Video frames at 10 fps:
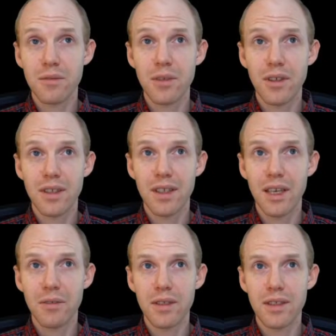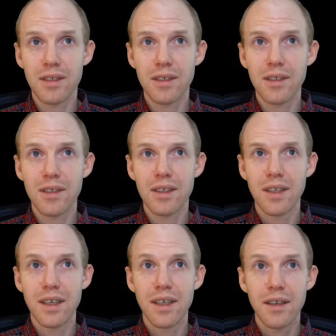work, then I would install
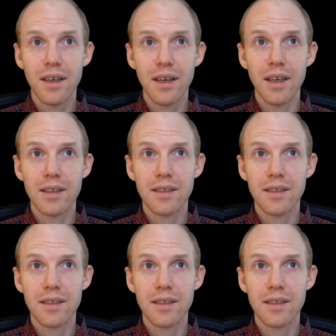uh,